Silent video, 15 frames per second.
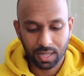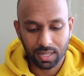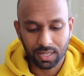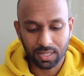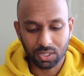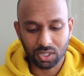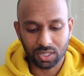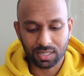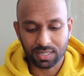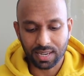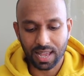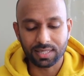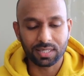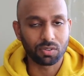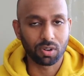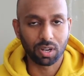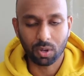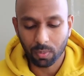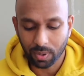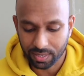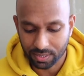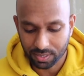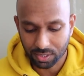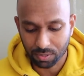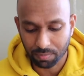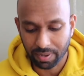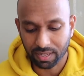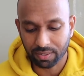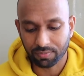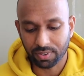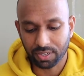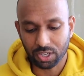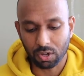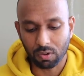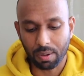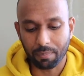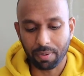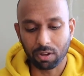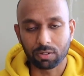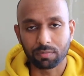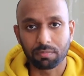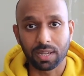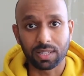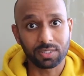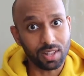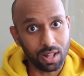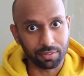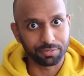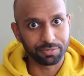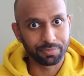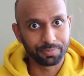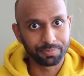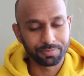he just has a request to make a video about myself.